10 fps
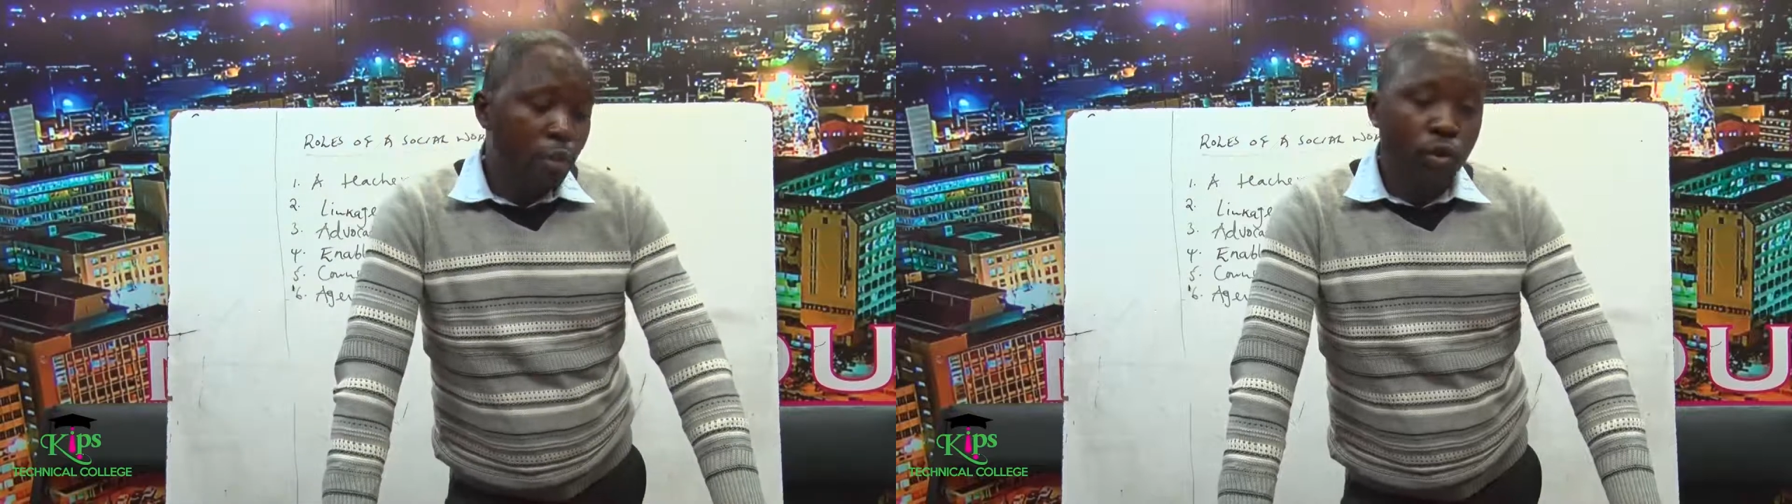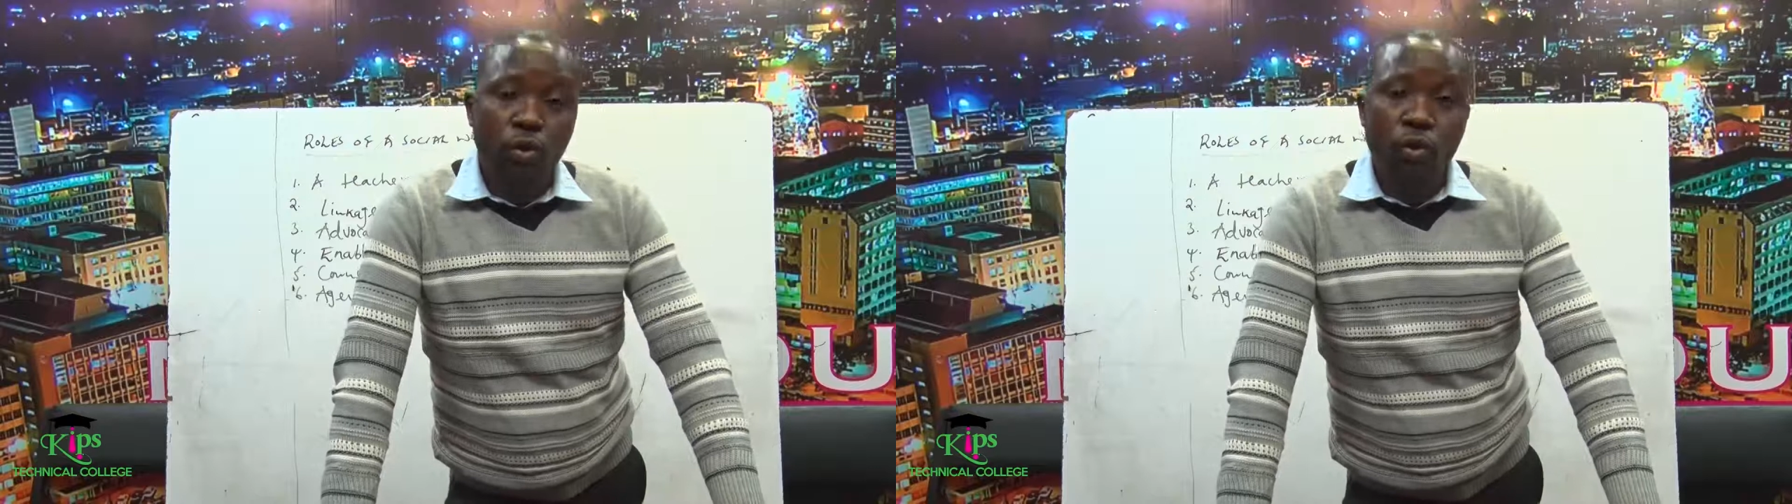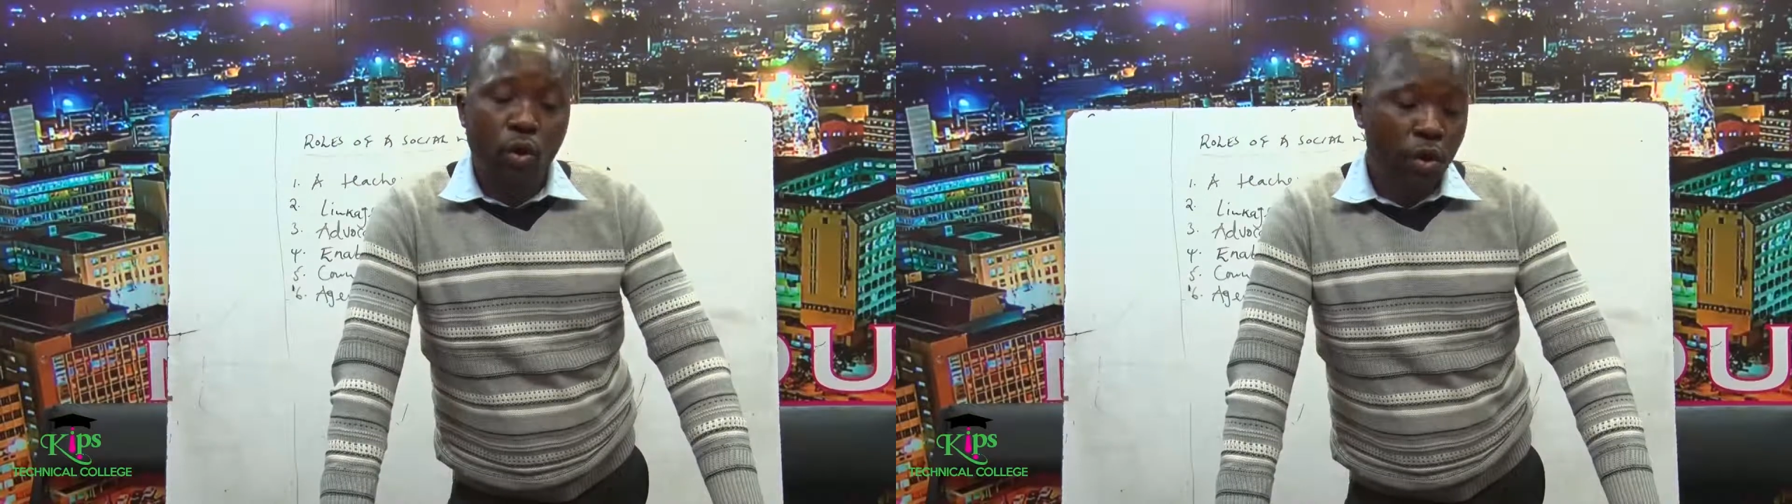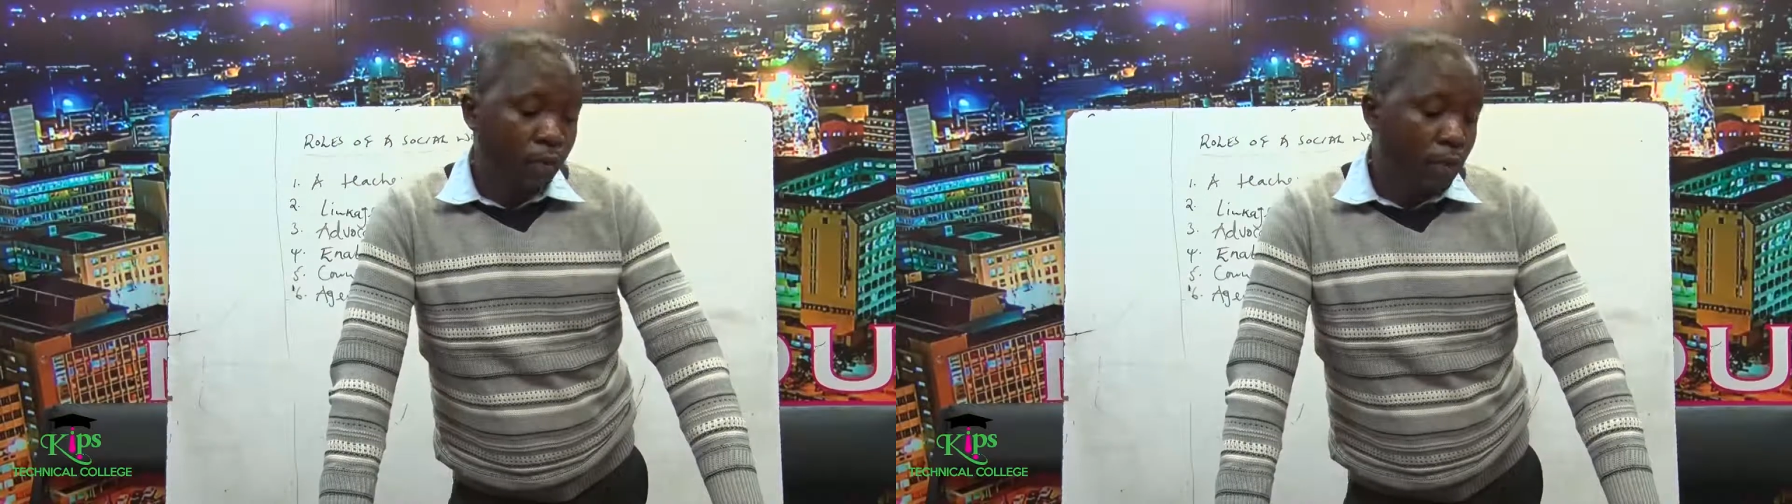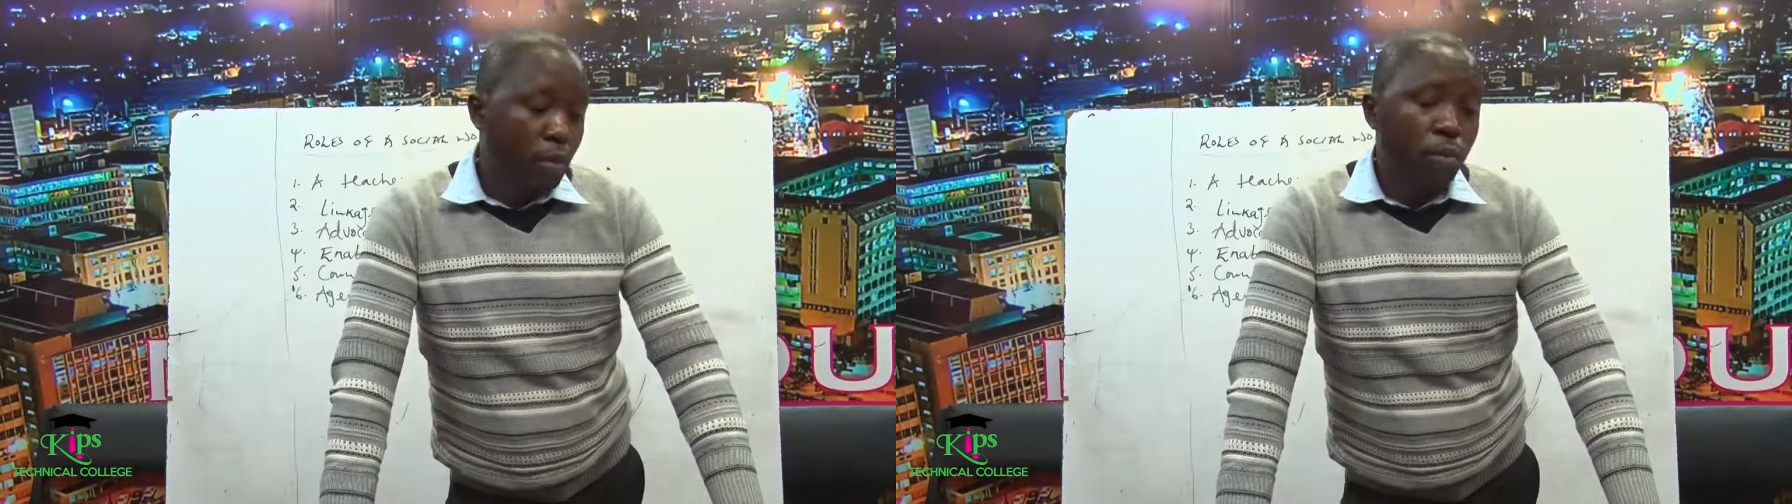to
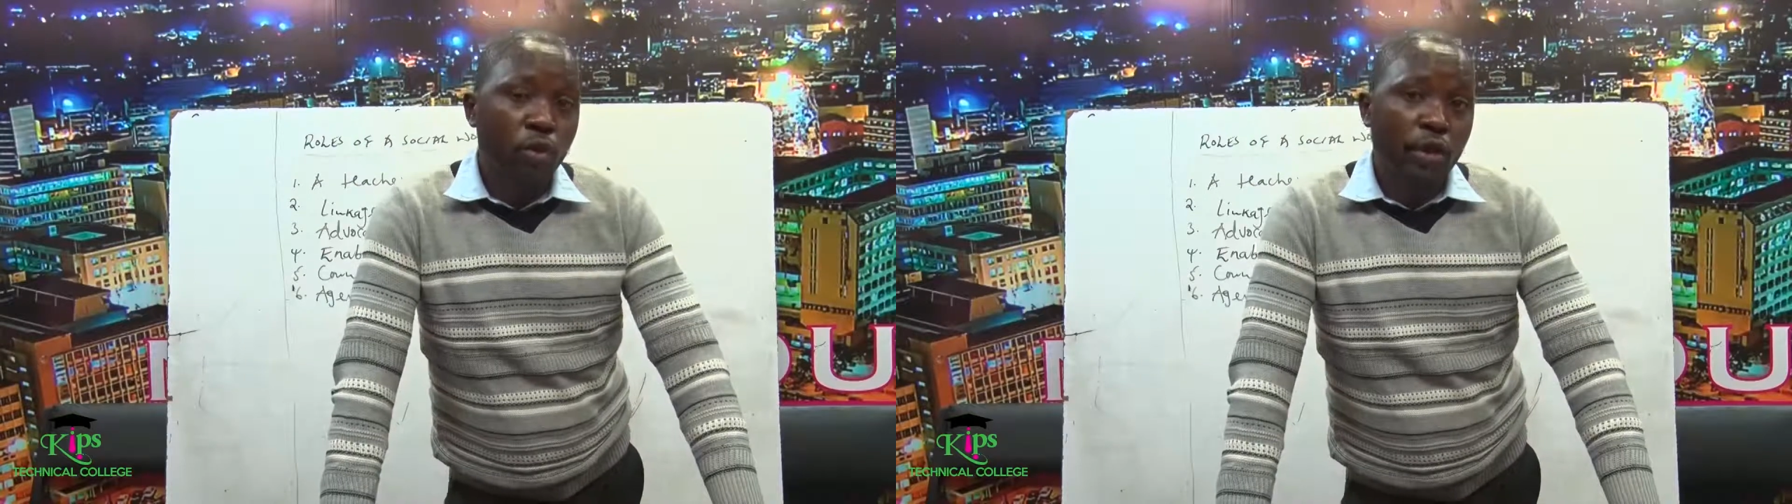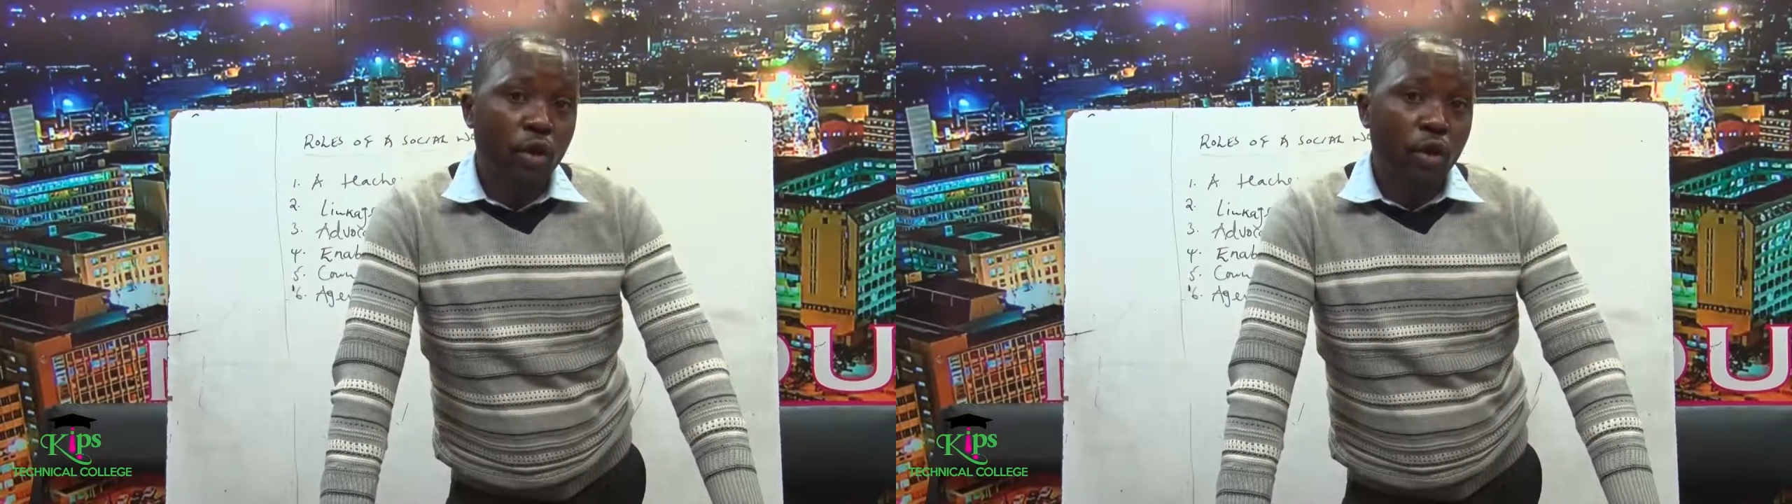conform to the